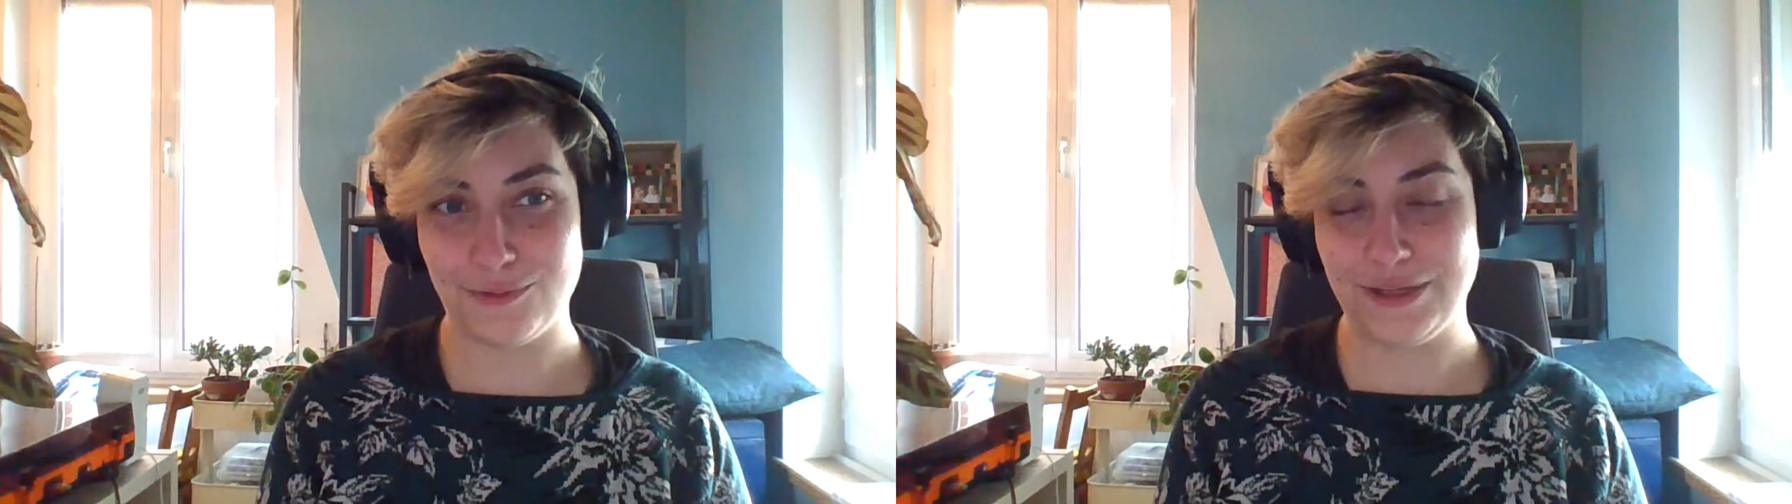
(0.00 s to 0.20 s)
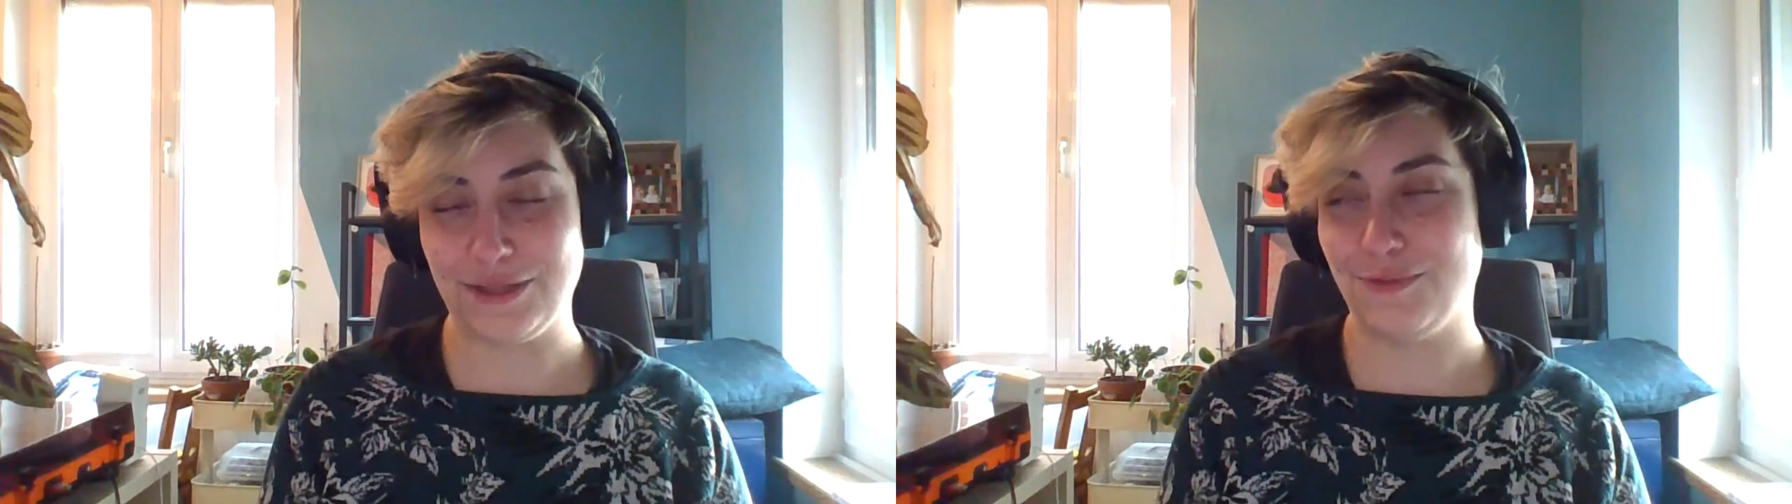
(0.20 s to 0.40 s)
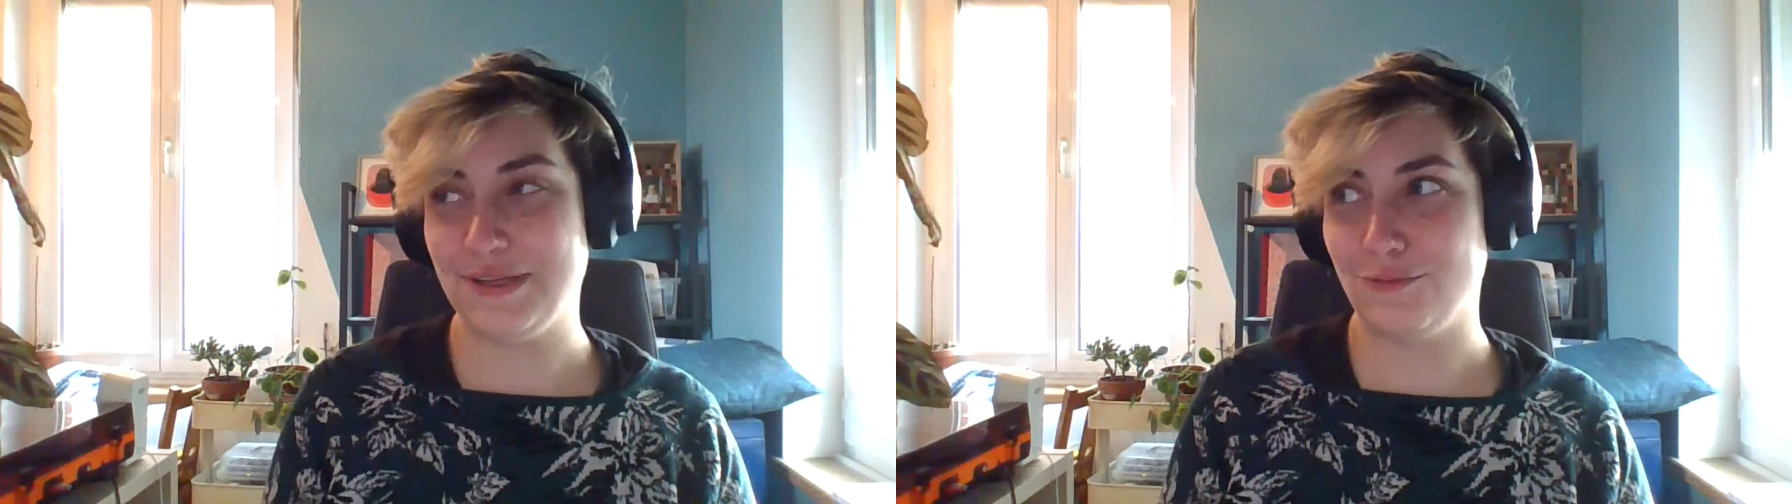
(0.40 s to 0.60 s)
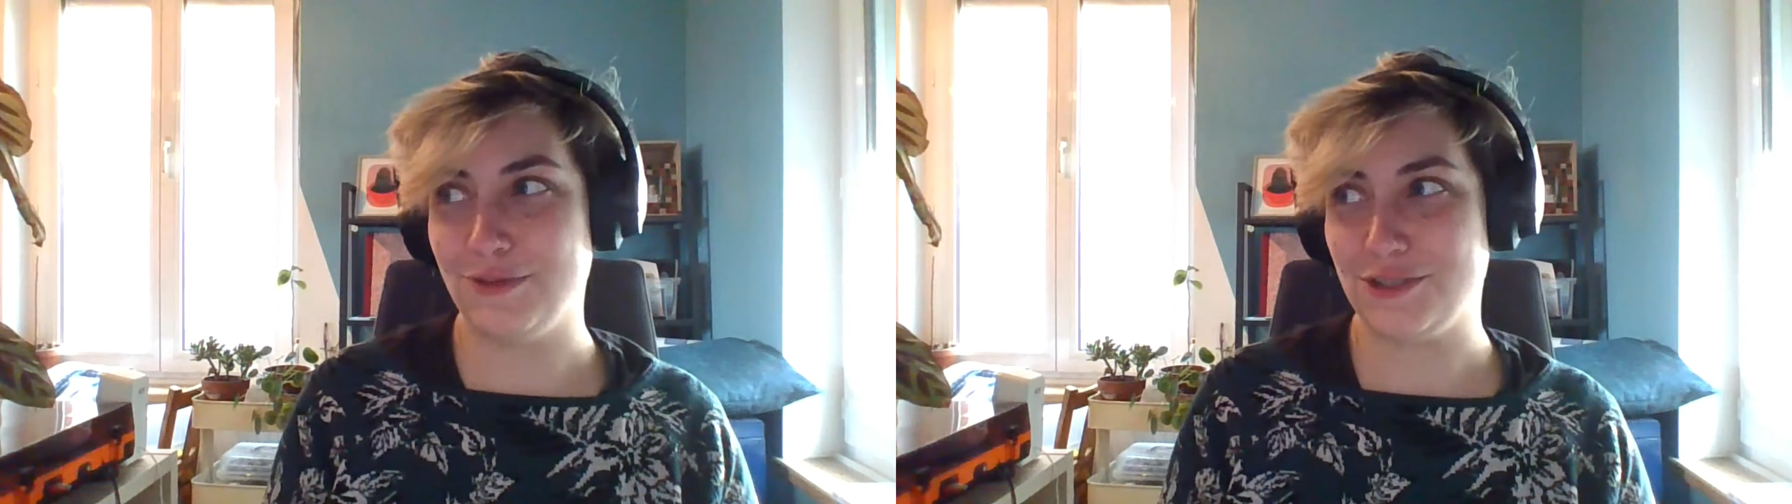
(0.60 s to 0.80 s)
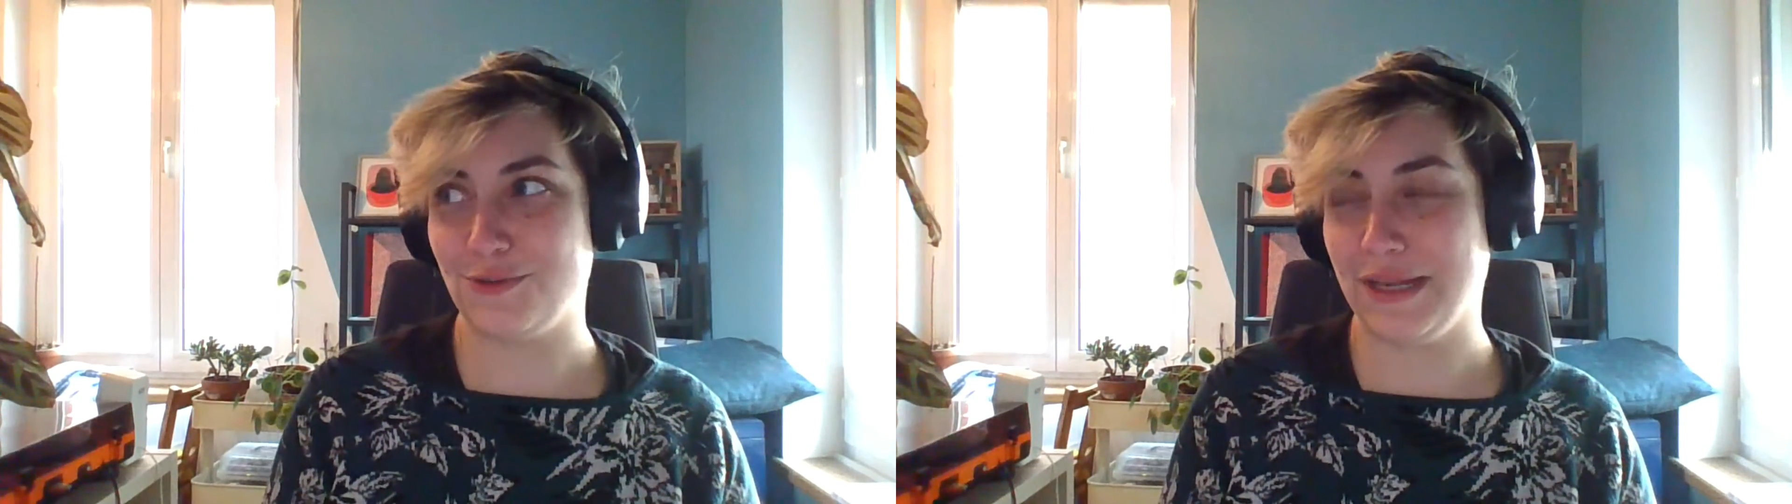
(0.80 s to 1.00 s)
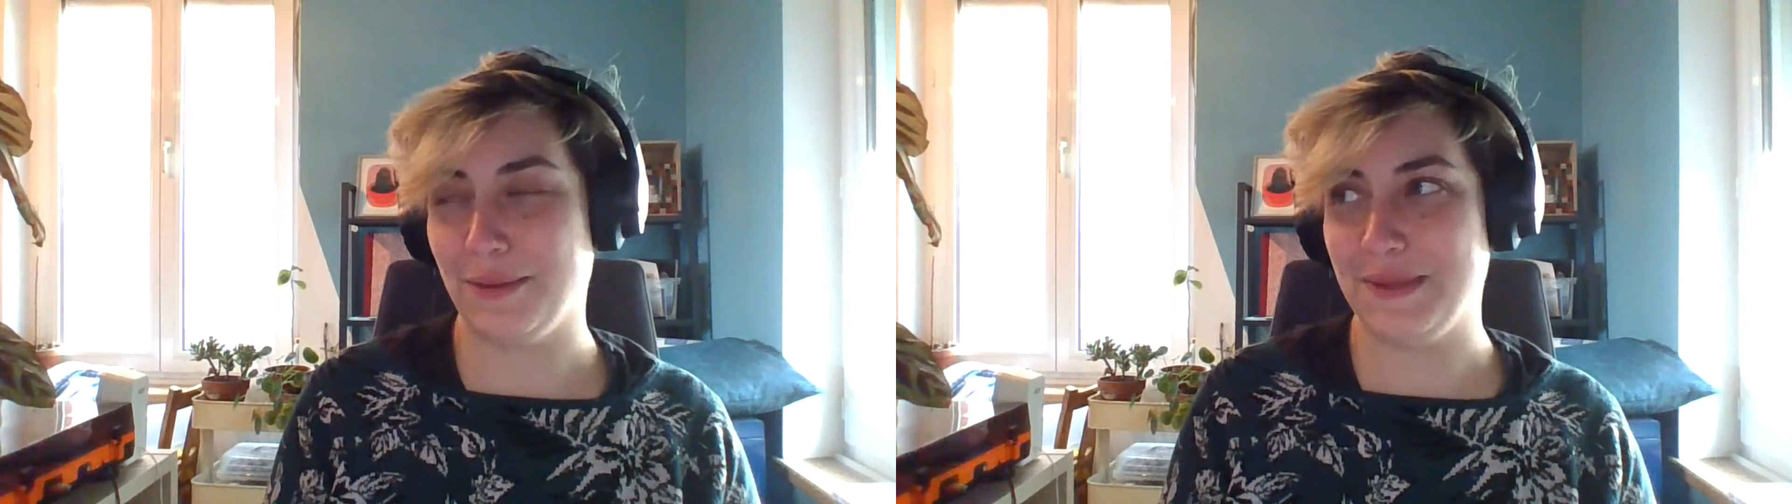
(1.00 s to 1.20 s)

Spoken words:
which will